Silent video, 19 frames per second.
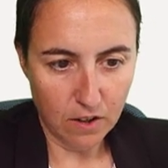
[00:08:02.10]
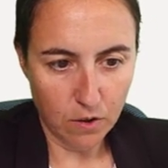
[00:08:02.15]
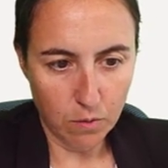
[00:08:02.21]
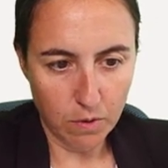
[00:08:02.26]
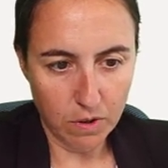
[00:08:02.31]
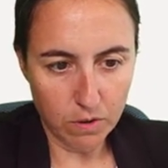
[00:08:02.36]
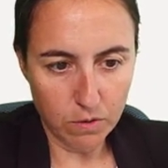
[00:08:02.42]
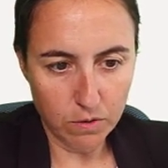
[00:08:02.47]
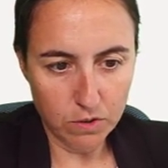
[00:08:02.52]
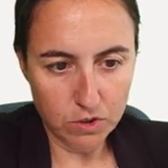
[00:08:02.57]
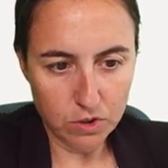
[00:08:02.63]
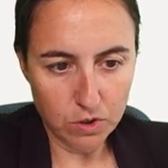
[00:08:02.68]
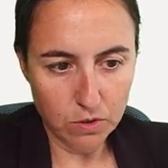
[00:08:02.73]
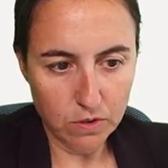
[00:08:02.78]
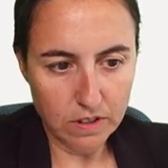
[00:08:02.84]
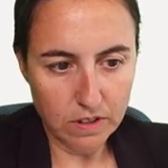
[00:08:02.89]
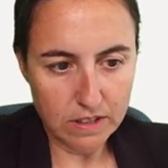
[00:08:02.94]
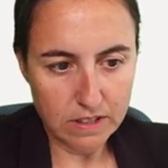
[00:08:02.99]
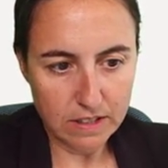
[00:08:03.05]
we're going to
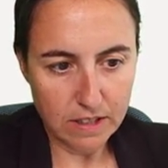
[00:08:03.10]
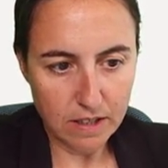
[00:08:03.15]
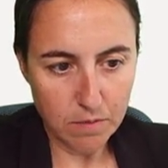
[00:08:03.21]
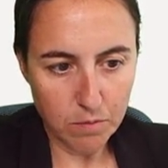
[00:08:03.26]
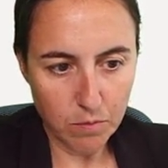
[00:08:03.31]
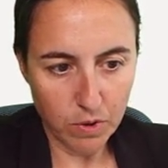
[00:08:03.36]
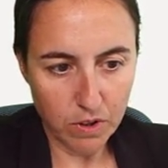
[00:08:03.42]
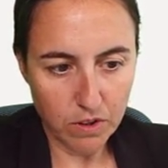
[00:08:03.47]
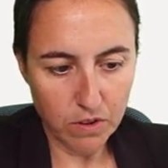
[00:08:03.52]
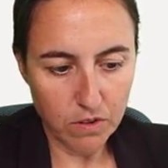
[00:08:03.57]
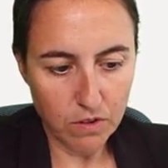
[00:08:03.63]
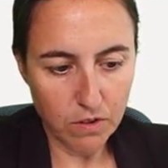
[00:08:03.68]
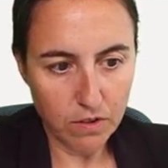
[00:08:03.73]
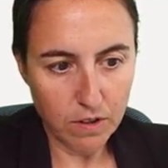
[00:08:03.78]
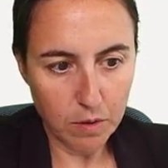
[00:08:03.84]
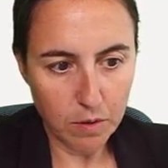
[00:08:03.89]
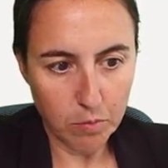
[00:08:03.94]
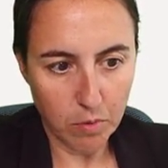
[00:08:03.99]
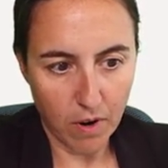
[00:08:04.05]
do the same with
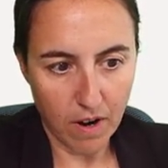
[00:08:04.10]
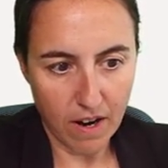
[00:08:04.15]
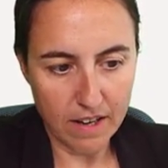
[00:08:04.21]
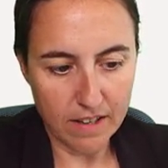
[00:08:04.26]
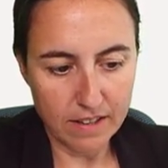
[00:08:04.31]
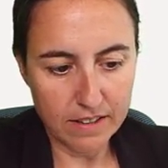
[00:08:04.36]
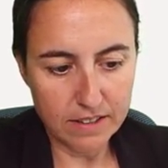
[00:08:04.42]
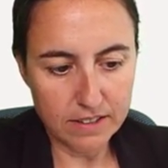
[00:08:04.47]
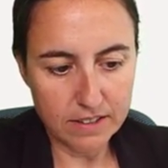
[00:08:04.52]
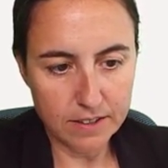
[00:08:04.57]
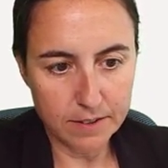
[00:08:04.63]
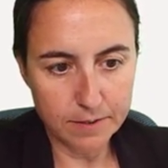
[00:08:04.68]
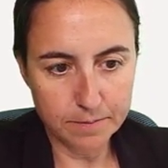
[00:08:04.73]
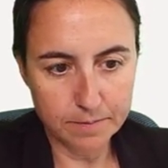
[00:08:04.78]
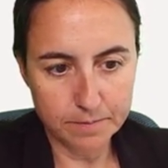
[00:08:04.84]
unit price.